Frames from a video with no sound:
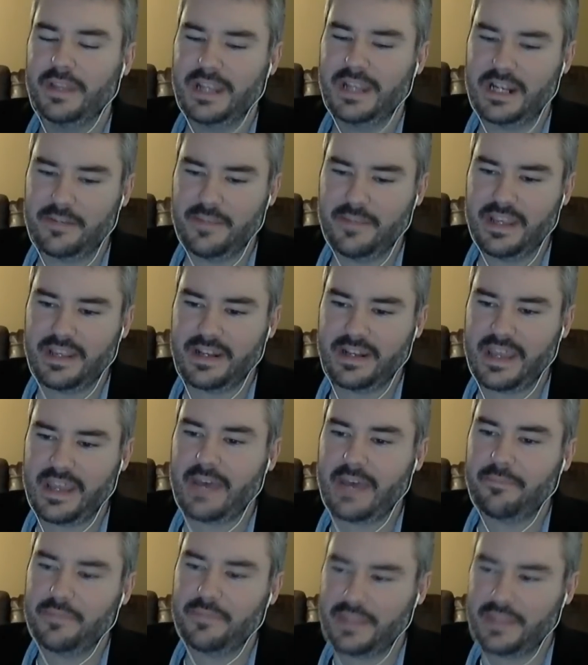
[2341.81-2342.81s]
they kind of make an
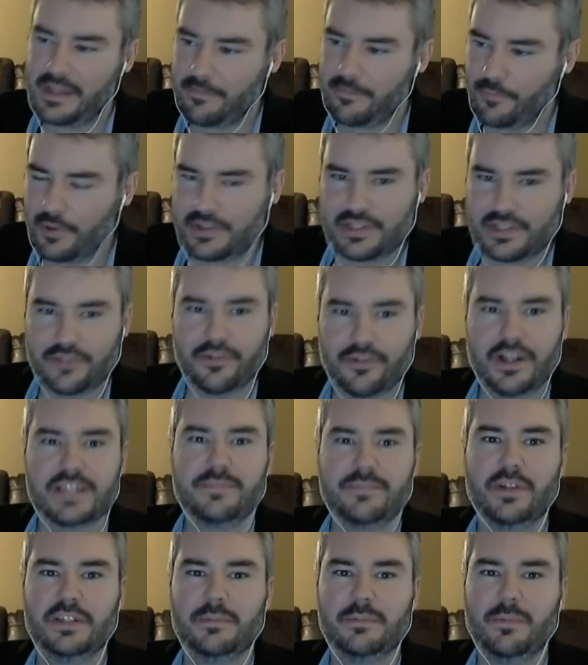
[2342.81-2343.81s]
app that works across
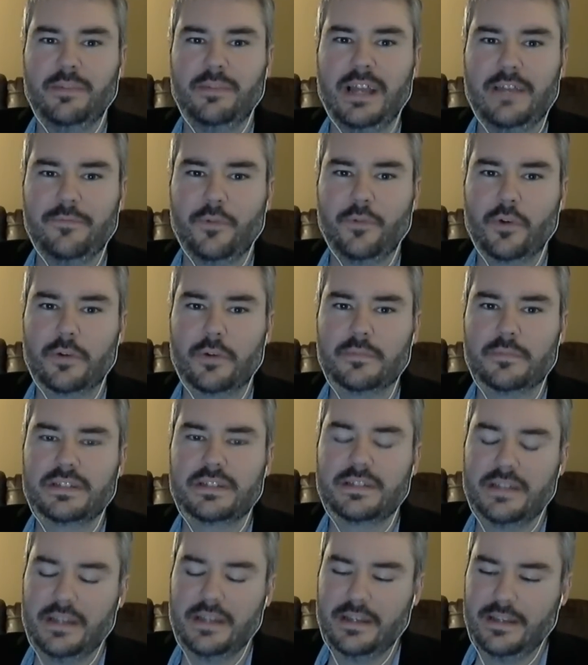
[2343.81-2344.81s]
multiple platforms.